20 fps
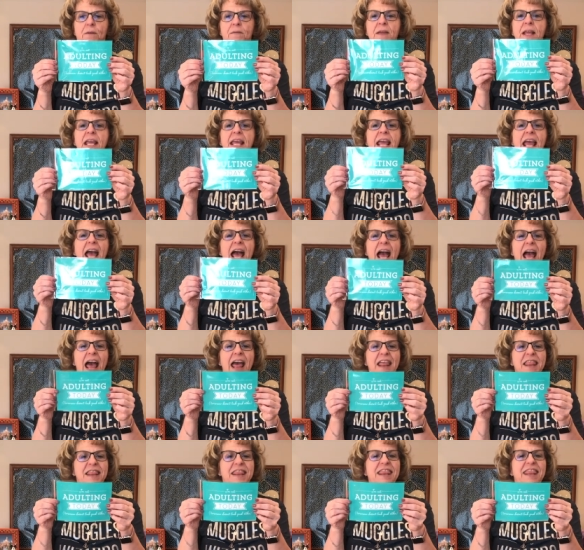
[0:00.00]
Isn't that
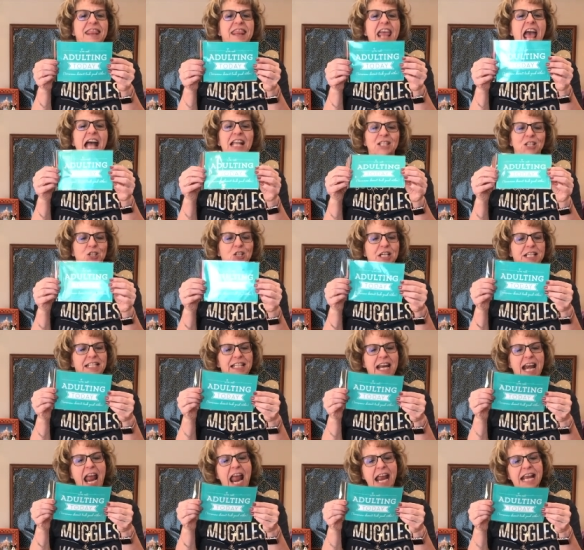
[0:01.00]
the truth? That's
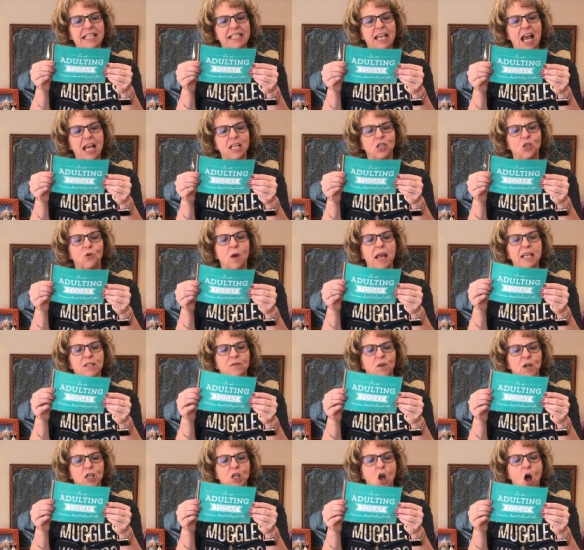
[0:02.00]
just an A size
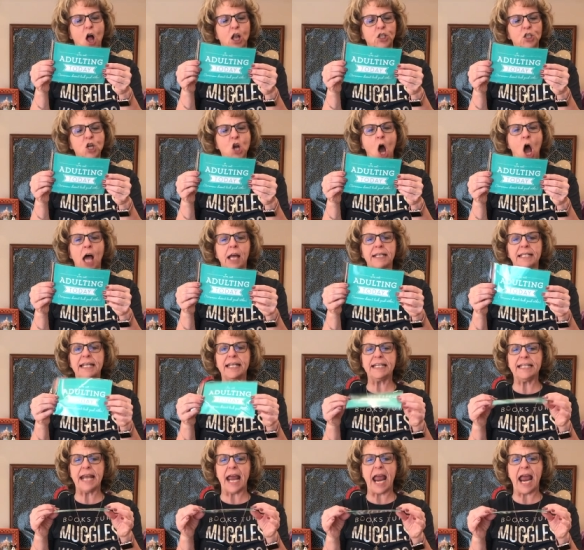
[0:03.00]
transfer. It's called Not
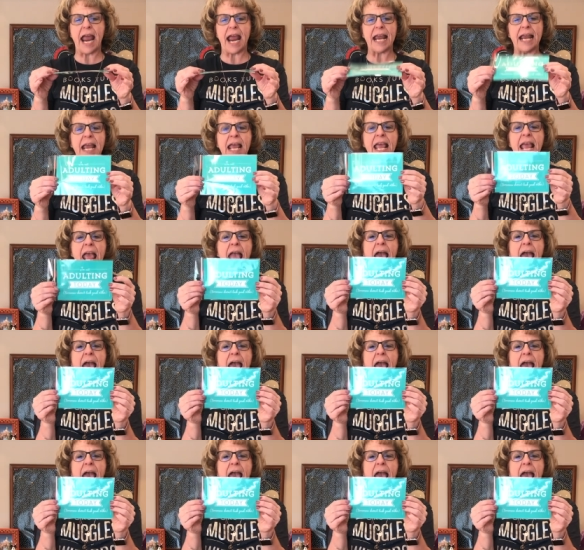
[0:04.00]
Today.